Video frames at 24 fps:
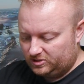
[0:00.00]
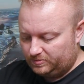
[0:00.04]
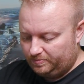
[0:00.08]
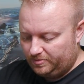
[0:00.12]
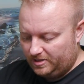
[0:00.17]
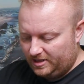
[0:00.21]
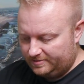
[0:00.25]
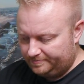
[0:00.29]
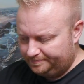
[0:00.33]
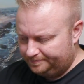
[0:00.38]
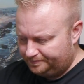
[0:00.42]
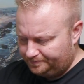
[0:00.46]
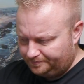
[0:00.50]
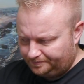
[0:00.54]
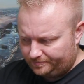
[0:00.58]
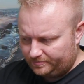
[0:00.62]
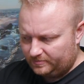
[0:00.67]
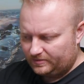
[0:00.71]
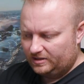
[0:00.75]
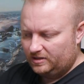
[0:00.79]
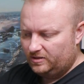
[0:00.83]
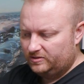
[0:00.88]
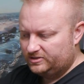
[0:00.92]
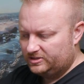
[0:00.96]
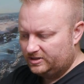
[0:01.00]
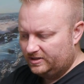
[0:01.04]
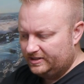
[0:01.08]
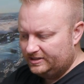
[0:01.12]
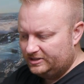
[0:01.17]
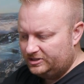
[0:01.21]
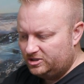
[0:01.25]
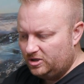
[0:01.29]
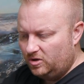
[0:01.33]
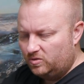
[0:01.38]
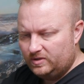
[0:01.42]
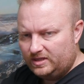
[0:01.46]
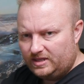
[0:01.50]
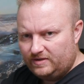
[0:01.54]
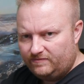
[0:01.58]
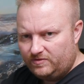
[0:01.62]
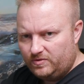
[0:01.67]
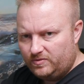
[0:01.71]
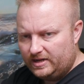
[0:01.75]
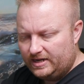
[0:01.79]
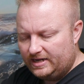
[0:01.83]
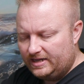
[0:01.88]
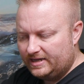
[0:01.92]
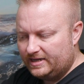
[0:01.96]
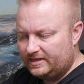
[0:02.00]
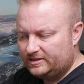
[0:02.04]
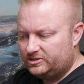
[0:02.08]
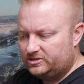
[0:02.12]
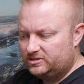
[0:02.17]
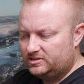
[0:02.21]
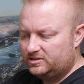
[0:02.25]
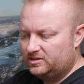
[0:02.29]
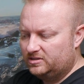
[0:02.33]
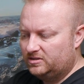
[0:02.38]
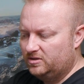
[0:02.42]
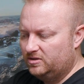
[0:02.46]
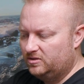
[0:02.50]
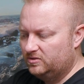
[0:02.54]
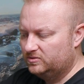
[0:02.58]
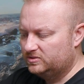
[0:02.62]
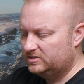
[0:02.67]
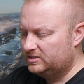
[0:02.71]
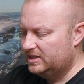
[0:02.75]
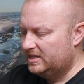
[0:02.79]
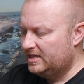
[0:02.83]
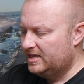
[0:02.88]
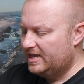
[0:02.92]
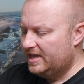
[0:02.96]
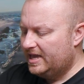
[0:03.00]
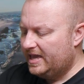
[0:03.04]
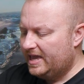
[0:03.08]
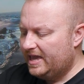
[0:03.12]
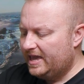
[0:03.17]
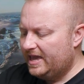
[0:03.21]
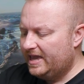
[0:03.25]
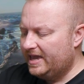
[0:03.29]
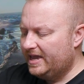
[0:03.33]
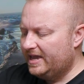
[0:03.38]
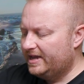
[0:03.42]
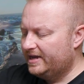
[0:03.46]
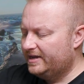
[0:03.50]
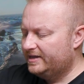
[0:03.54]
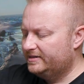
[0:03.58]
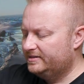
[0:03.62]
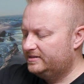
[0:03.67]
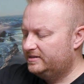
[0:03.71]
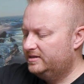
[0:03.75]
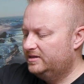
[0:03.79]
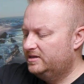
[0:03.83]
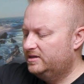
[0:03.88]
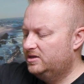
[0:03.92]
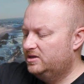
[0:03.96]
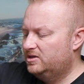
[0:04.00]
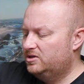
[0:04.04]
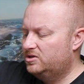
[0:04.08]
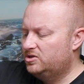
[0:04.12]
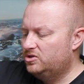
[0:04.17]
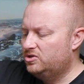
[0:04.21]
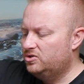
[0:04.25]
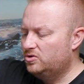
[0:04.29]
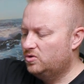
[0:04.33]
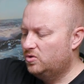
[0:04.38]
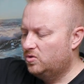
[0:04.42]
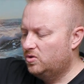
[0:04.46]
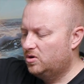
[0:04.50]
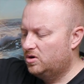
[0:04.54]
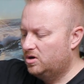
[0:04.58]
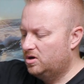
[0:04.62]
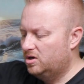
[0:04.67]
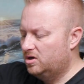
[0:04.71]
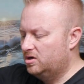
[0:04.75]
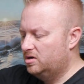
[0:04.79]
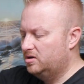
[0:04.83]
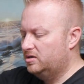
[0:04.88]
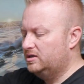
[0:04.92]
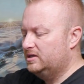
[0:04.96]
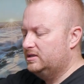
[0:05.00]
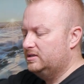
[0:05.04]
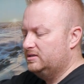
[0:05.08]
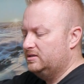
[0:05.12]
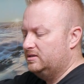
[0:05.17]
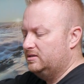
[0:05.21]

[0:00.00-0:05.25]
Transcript: But so they don't give you any extras of those, and your